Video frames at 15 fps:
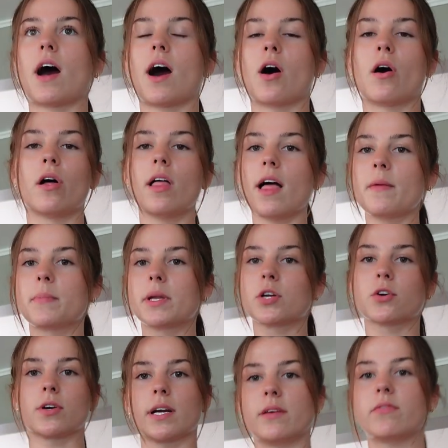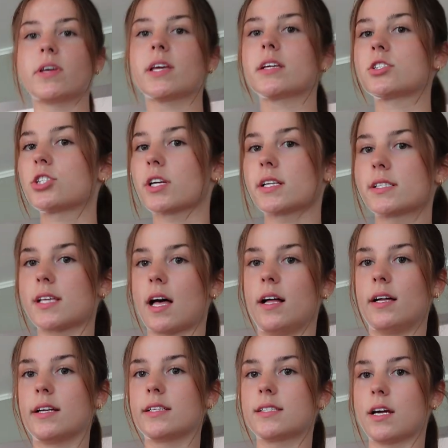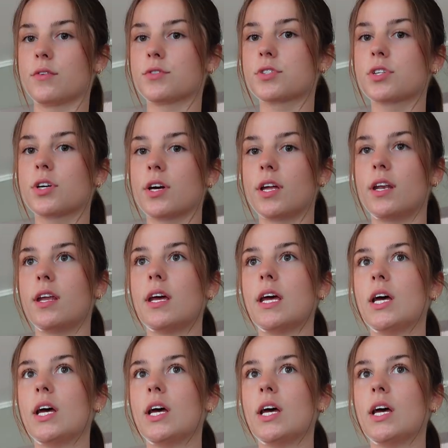all I've been craving is chicken salad. It sounds good